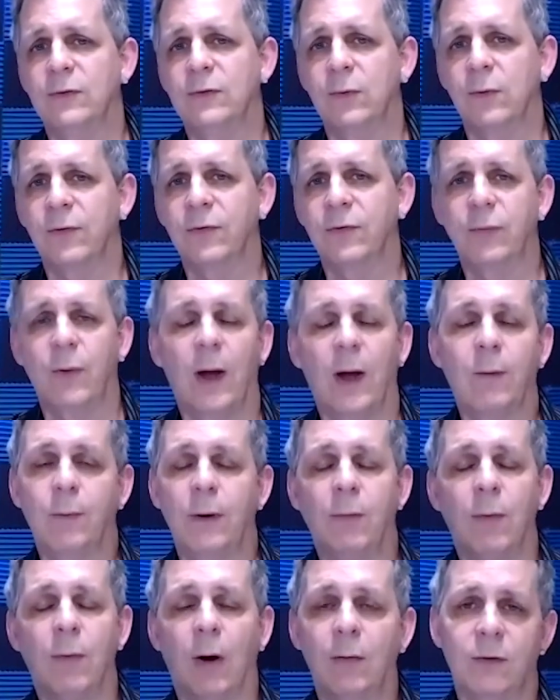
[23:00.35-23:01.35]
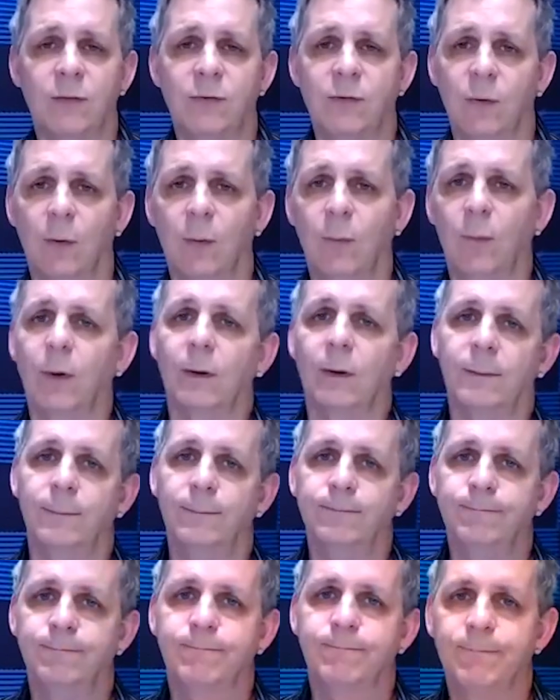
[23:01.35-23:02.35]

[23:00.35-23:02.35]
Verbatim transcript: visuals. So I rewrote it so it worked.